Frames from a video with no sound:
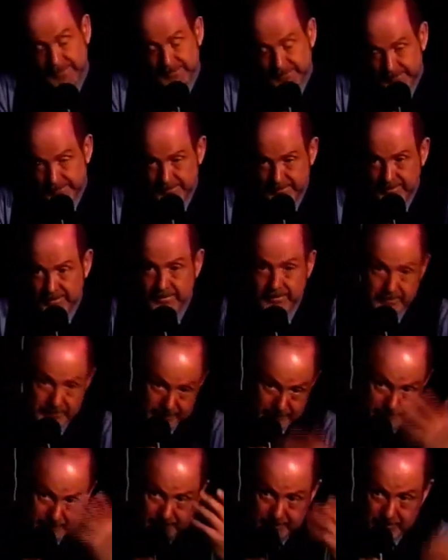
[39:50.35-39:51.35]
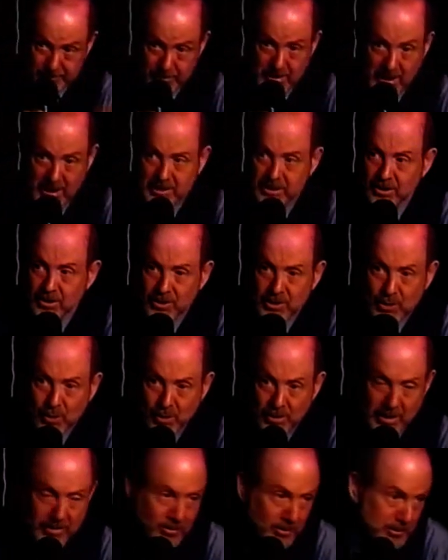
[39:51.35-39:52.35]
So we got to her door.
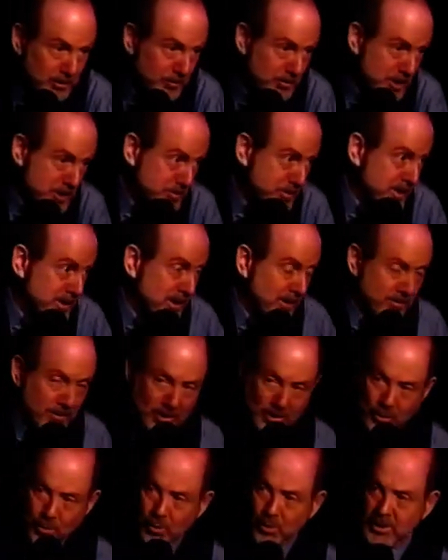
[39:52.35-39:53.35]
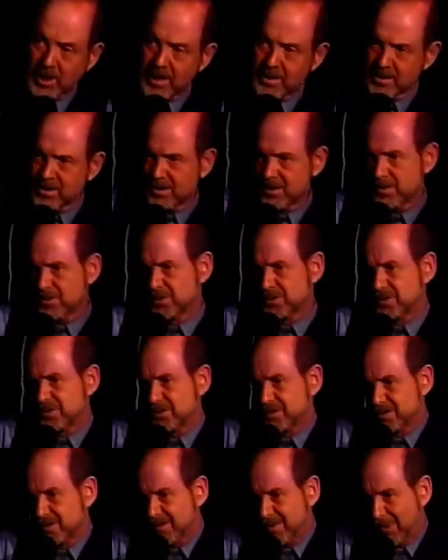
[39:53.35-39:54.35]
I thought there'd just be another cool adios,
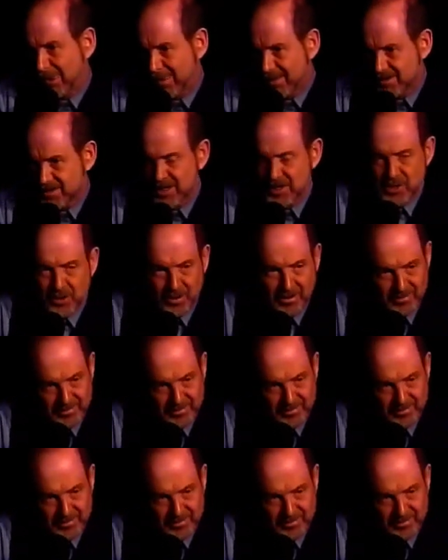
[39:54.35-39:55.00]
senor.